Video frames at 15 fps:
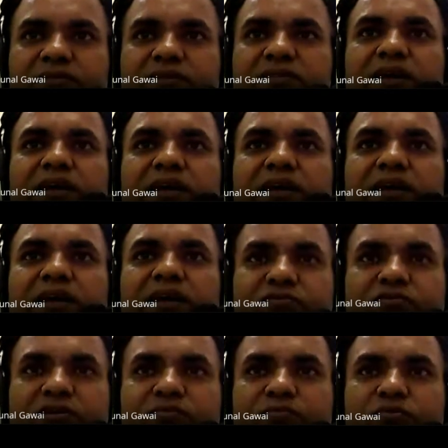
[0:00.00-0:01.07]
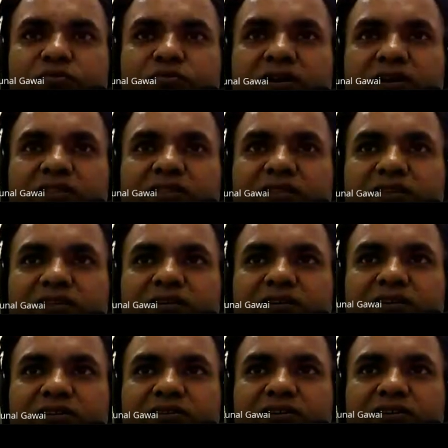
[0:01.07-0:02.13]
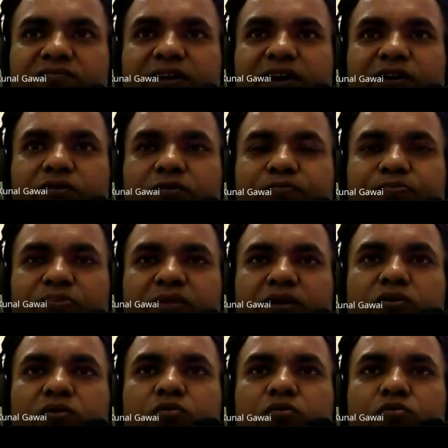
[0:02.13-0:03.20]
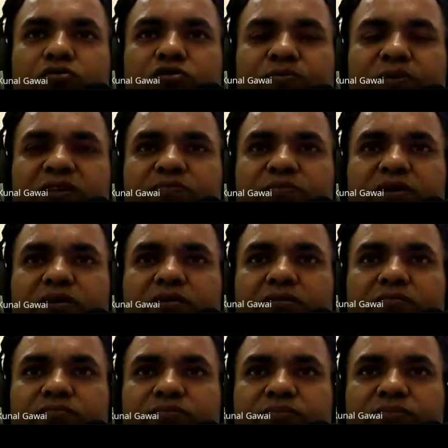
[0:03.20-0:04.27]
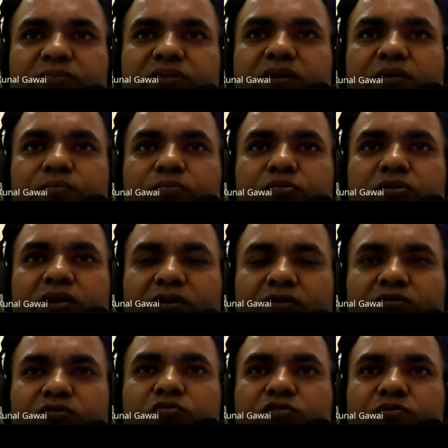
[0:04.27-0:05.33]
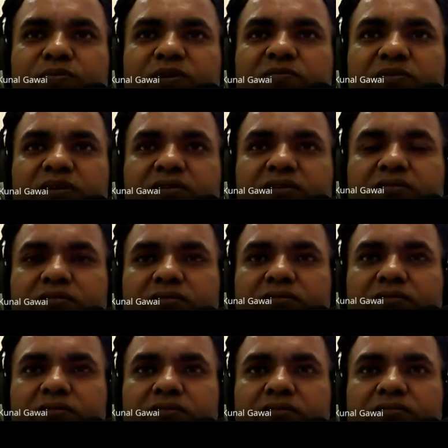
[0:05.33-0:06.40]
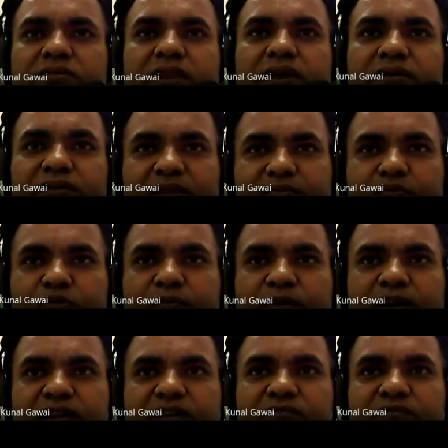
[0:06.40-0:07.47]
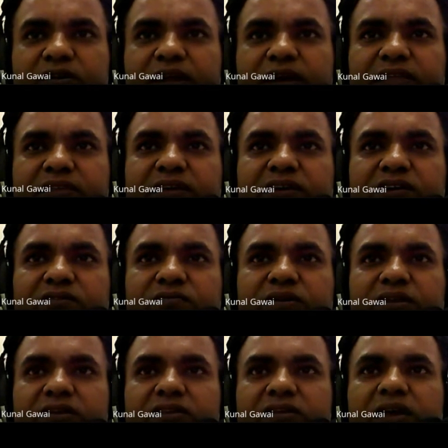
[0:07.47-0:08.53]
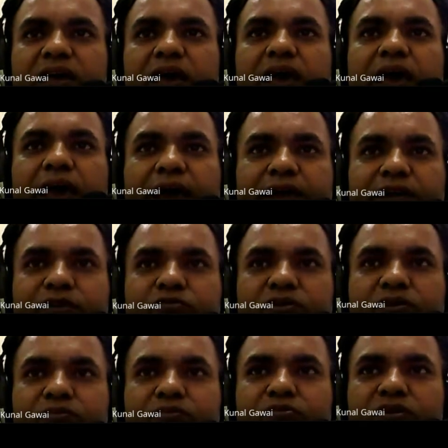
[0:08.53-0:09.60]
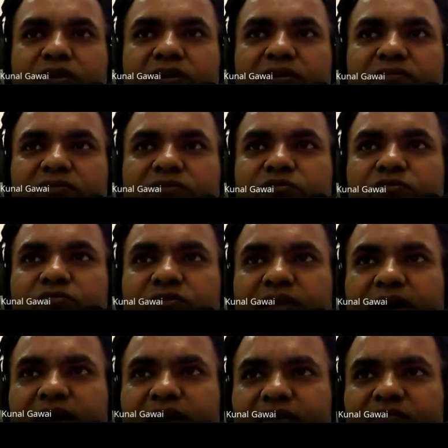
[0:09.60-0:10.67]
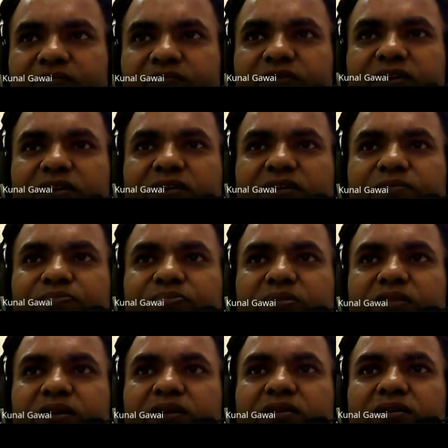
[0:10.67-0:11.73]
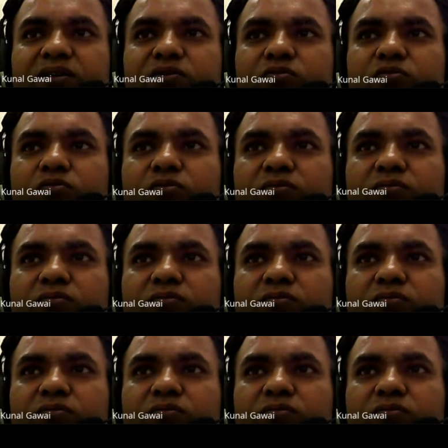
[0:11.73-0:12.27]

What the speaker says: second active component. In this condition we have two specific component, or two specific like this probiotic one, and second one is active component, so that we need to